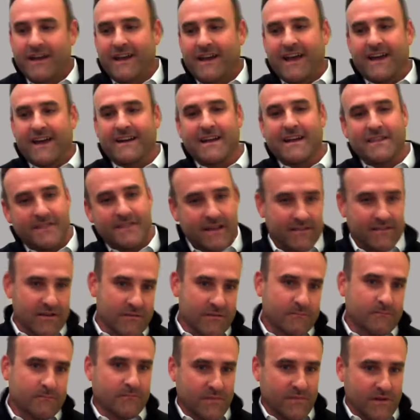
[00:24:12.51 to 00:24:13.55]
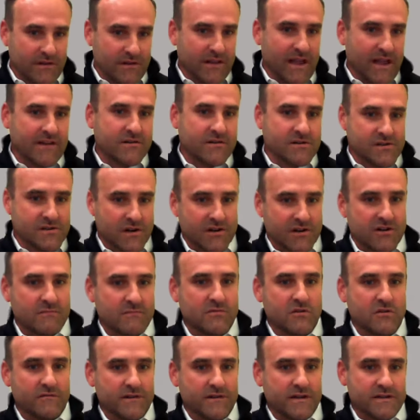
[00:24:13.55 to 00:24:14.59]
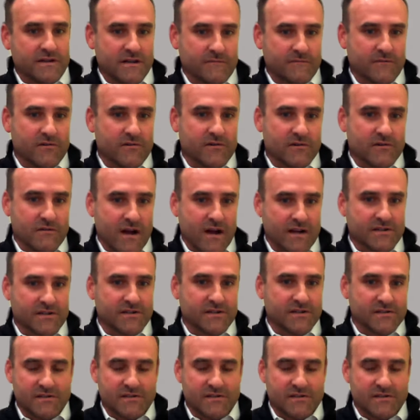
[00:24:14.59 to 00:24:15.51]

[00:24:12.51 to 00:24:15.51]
And I think lenders are going to move in a different direction.